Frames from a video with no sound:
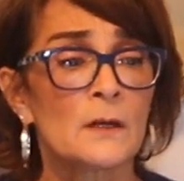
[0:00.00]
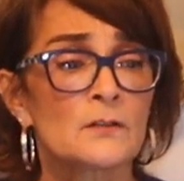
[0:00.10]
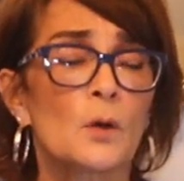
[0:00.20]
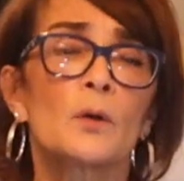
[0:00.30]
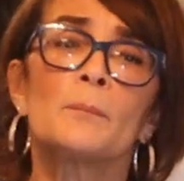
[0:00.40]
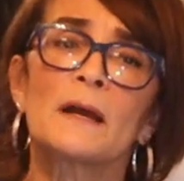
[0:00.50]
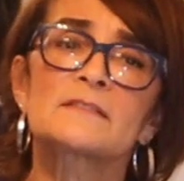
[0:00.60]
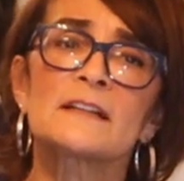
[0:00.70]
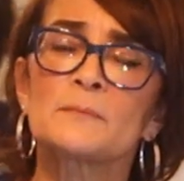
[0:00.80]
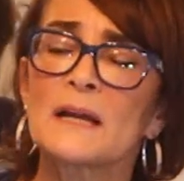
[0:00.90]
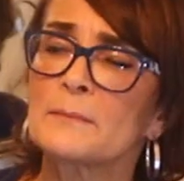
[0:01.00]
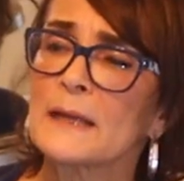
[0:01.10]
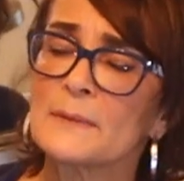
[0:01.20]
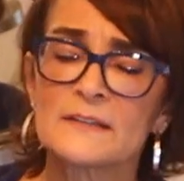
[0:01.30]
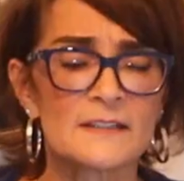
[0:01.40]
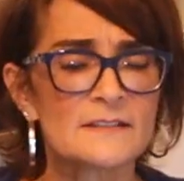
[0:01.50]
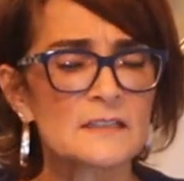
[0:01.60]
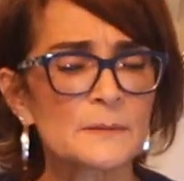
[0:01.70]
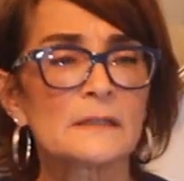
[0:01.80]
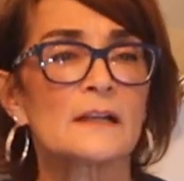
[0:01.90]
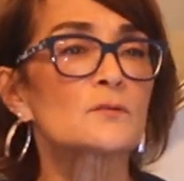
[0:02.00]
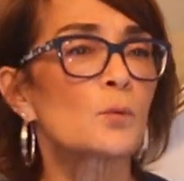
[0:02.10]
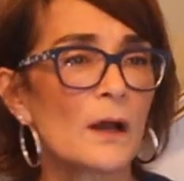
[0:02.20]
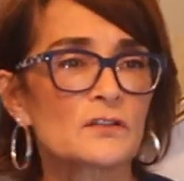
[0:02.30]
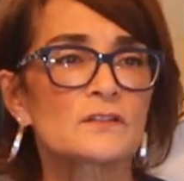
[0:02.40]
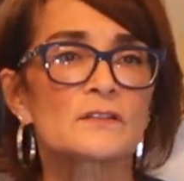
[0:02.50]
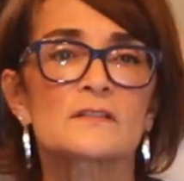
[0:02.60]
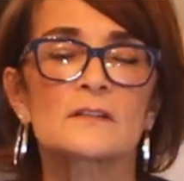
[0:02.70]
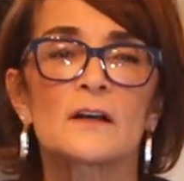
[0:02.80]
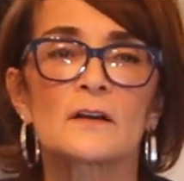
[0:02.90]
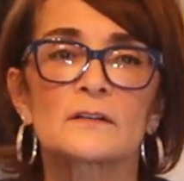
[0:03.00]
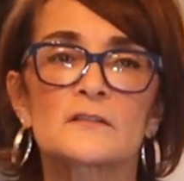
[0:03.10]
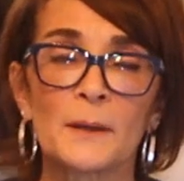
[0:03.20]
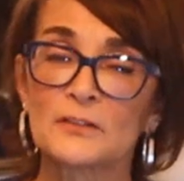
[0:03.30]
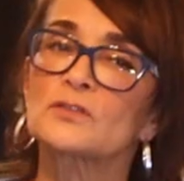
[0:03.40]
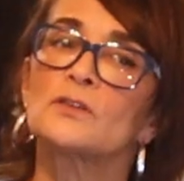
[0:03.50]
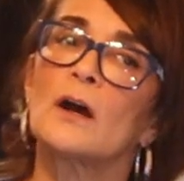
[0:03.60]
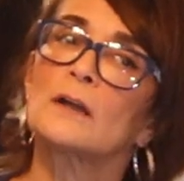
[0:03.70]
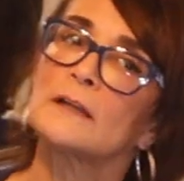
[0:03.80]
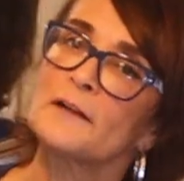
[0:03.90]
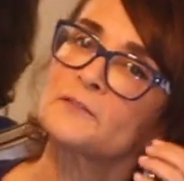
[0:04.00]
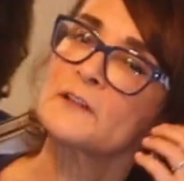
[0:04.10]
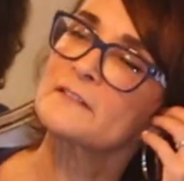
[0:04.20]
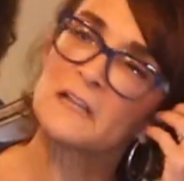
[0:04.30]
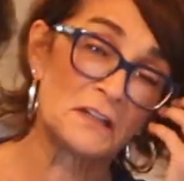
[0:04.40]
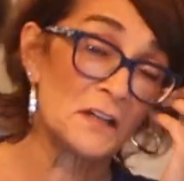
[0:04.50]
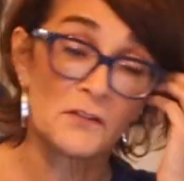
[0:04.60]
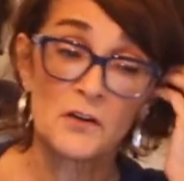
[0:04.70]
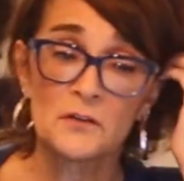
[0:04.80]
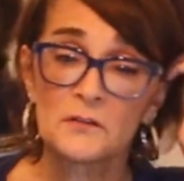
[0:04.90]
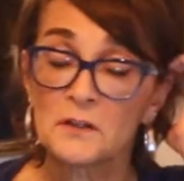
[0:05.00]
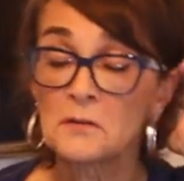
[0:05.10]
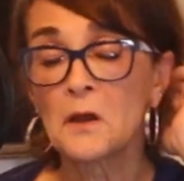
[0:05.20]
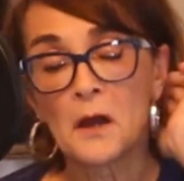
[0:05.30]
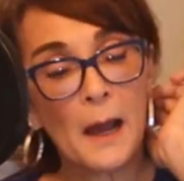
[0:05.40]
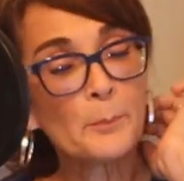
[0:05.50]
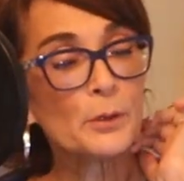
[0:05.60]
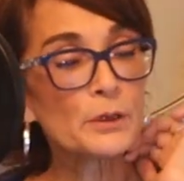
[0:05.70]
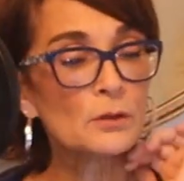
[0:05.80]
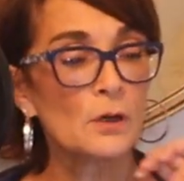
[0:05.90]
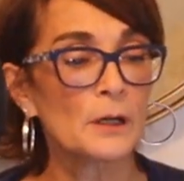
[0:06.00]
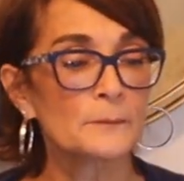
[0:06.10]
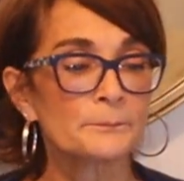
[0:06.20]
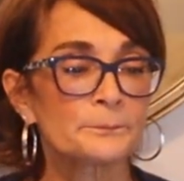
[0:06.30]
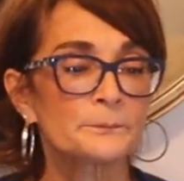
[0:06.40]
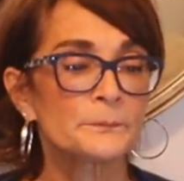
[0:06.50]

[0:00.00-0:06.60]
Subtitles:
So my man says to me, let's watch this special on Netflix. I'd never heard of it. I put it on.